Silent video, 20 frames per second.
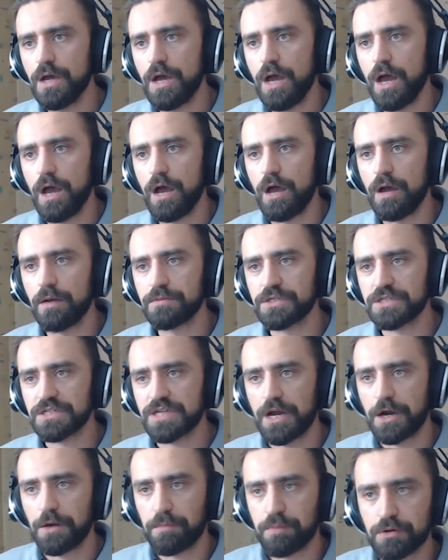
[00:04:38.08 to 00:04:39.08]
just
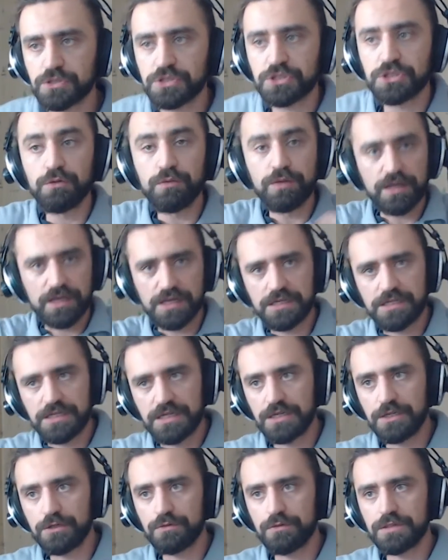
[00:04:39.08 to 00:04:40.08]
kind of pursuing
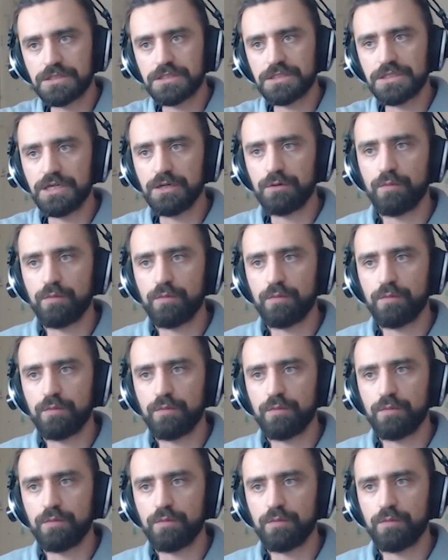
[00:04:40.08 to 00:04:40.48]
continuously